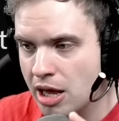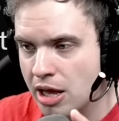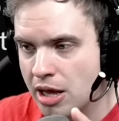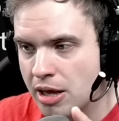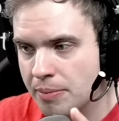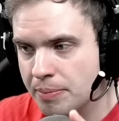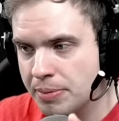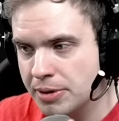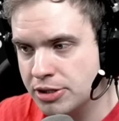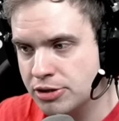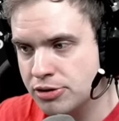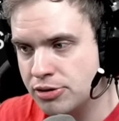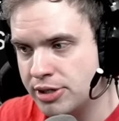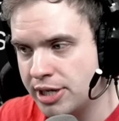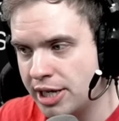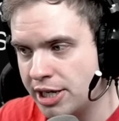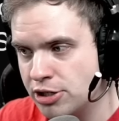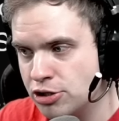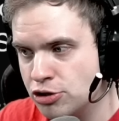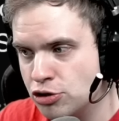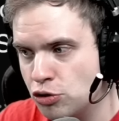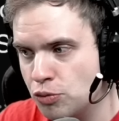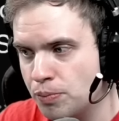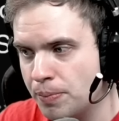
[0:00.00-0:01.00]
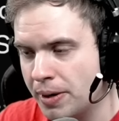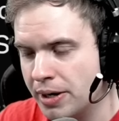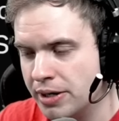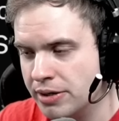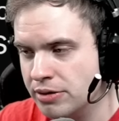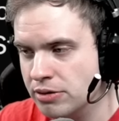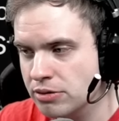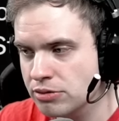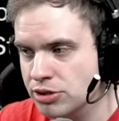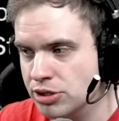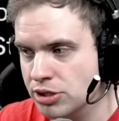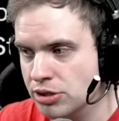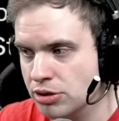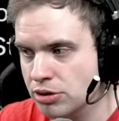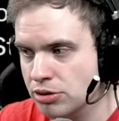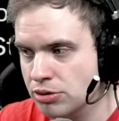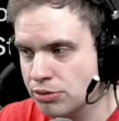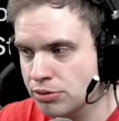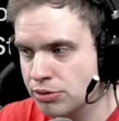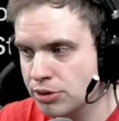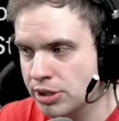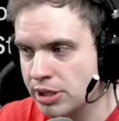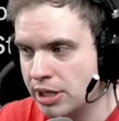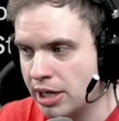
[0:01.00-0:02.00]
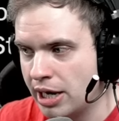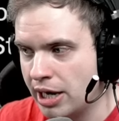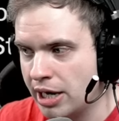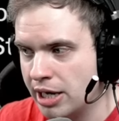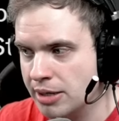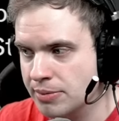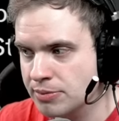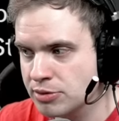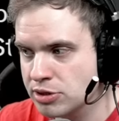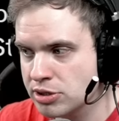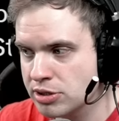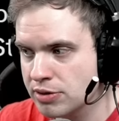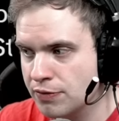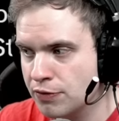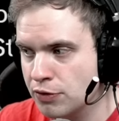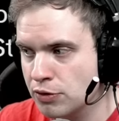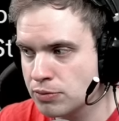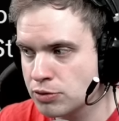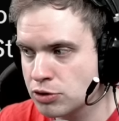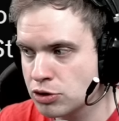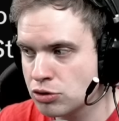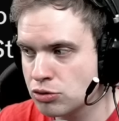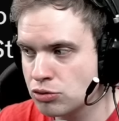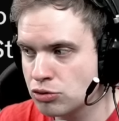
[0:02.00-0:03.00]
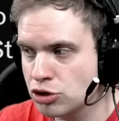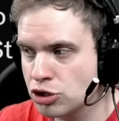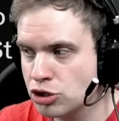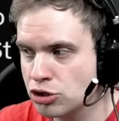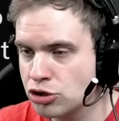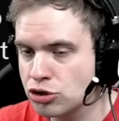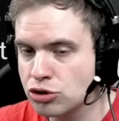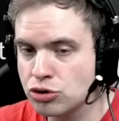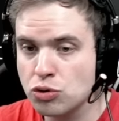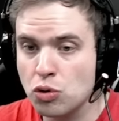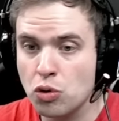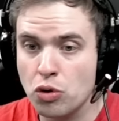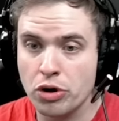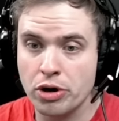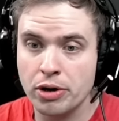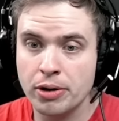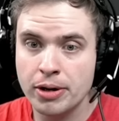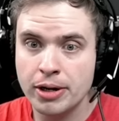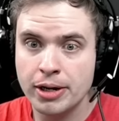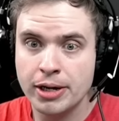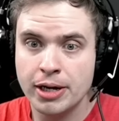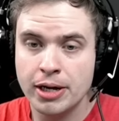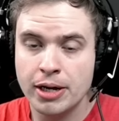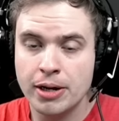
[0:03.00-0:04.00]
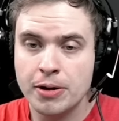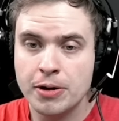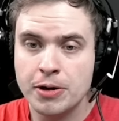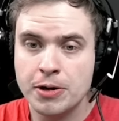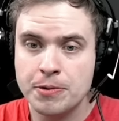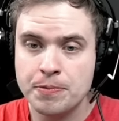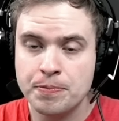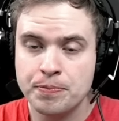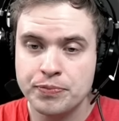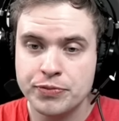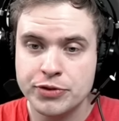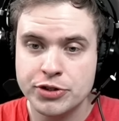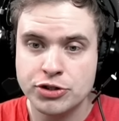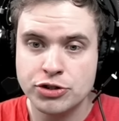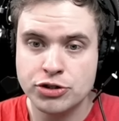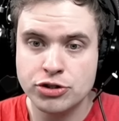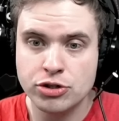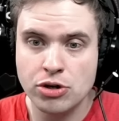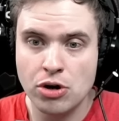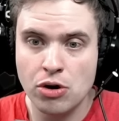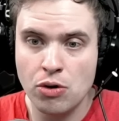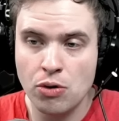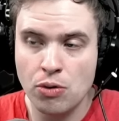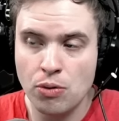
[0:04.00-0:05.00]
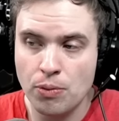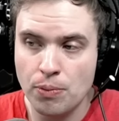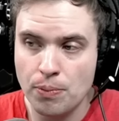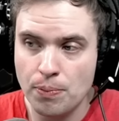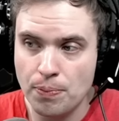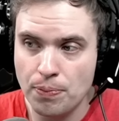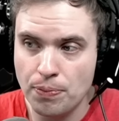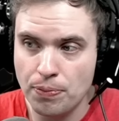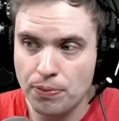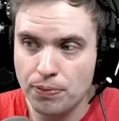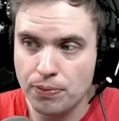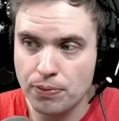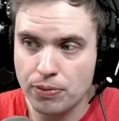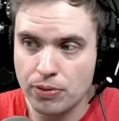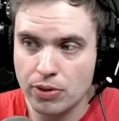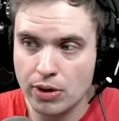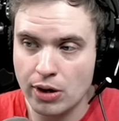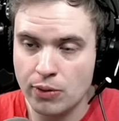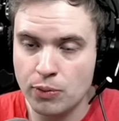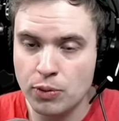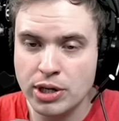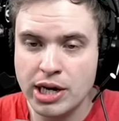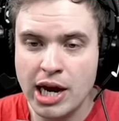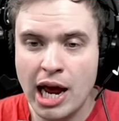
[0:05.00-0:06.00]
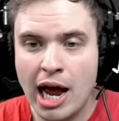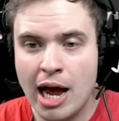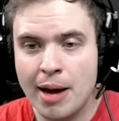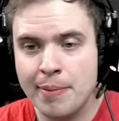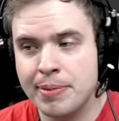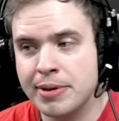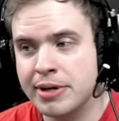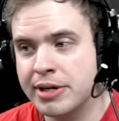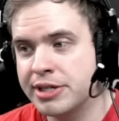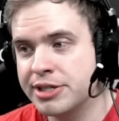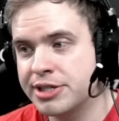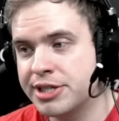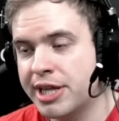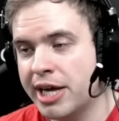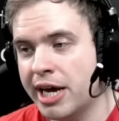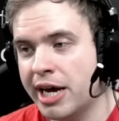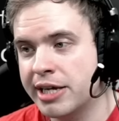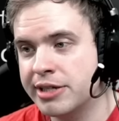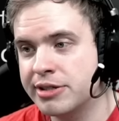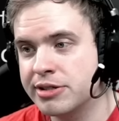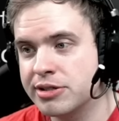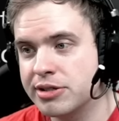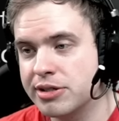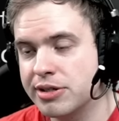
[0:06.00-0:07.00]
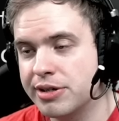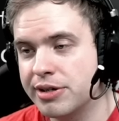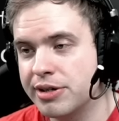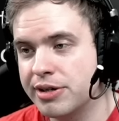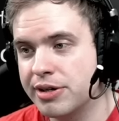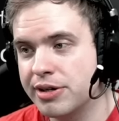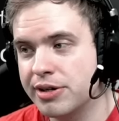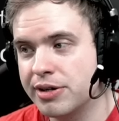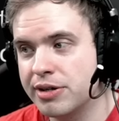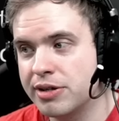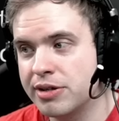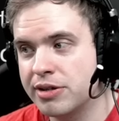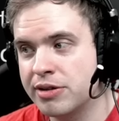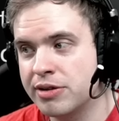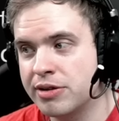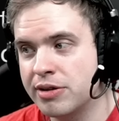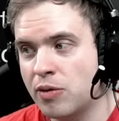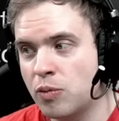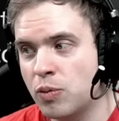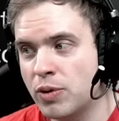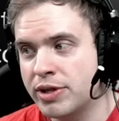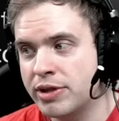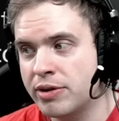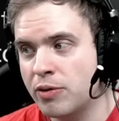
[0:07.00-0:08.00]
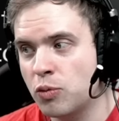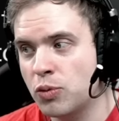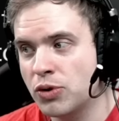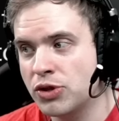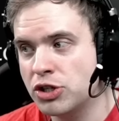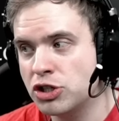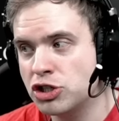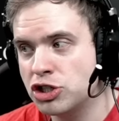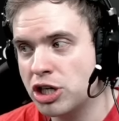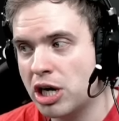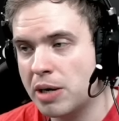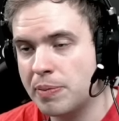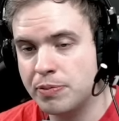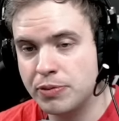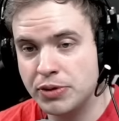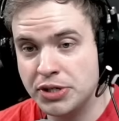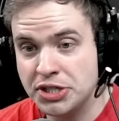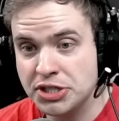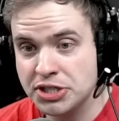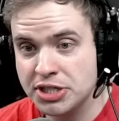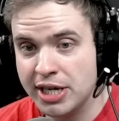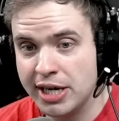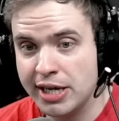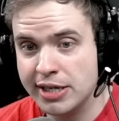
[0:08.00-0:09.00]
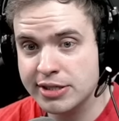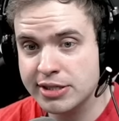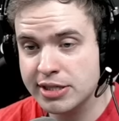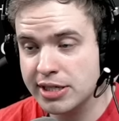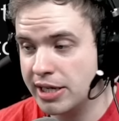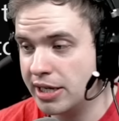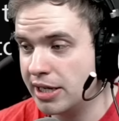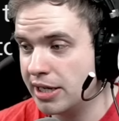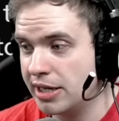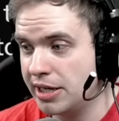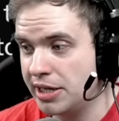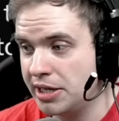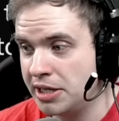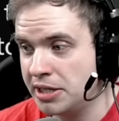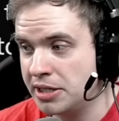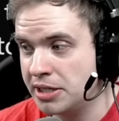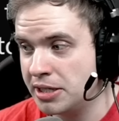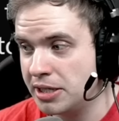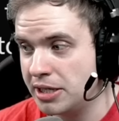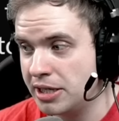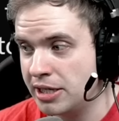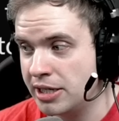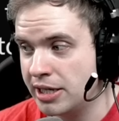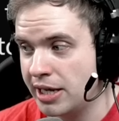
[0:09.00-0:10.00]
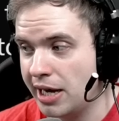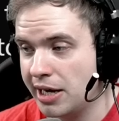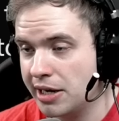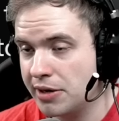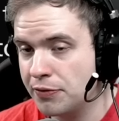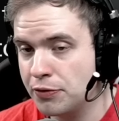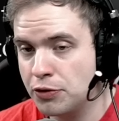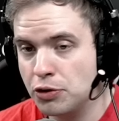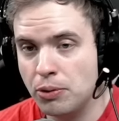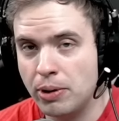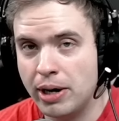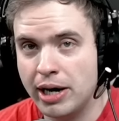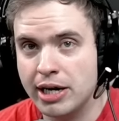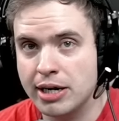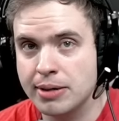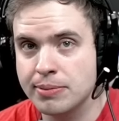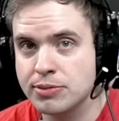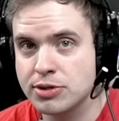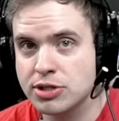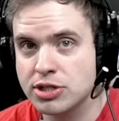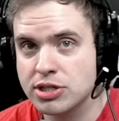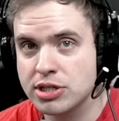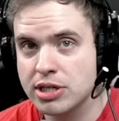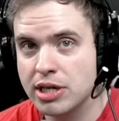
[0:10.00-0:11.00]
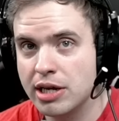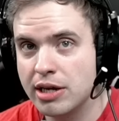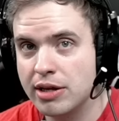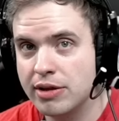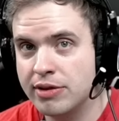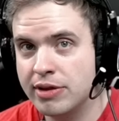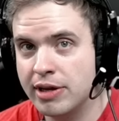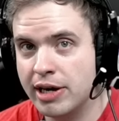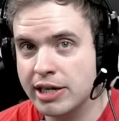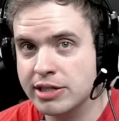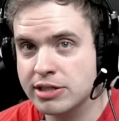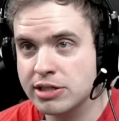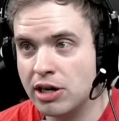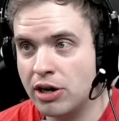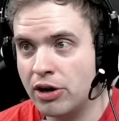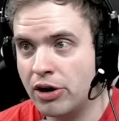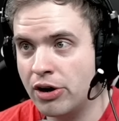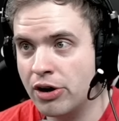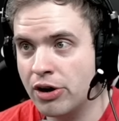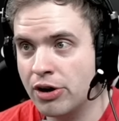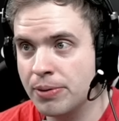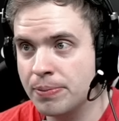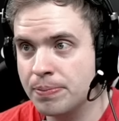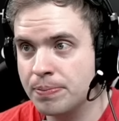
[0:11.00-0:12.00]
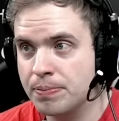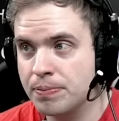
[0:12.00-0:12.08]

but today 2 bundles included items from Scrooge's store. So what happened is that when the shop reset, it had a few items that are